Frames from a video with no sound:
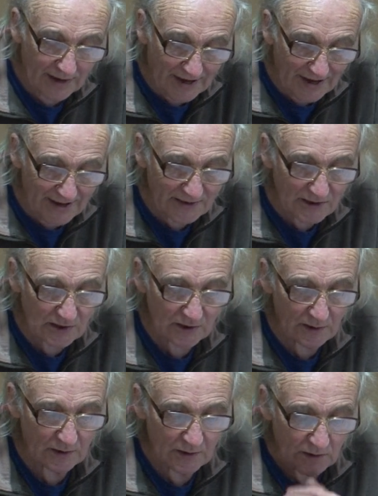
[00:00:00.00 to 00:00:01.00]
and
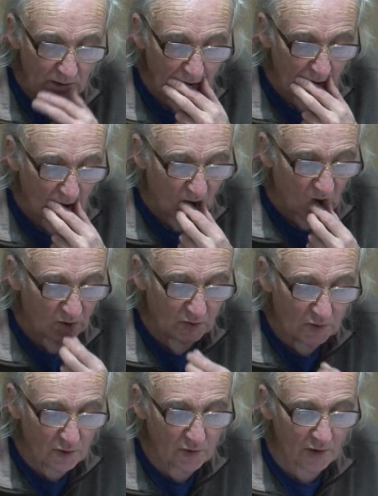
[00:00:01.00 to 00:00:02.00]

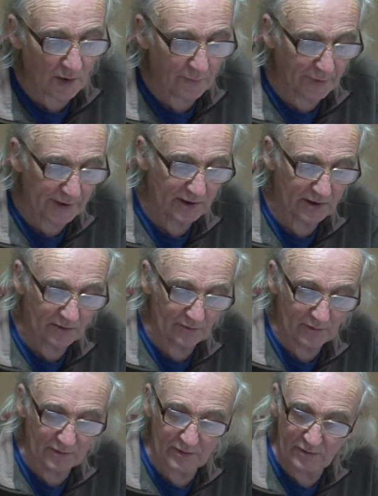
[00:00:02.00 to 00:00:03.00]
do not bring this
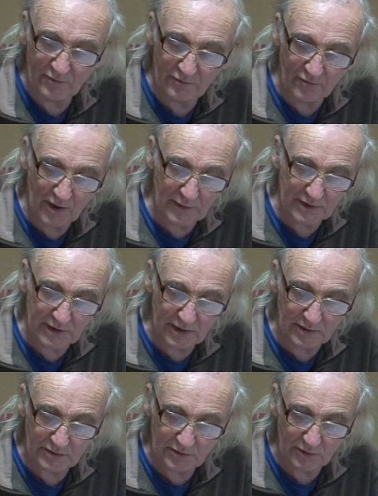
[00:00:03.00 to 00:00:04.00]

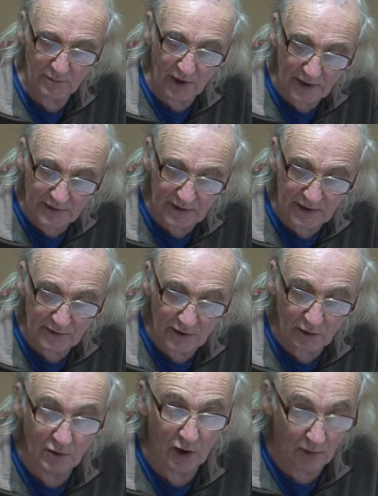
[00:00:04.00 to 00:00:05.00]
remedy to mind. There, no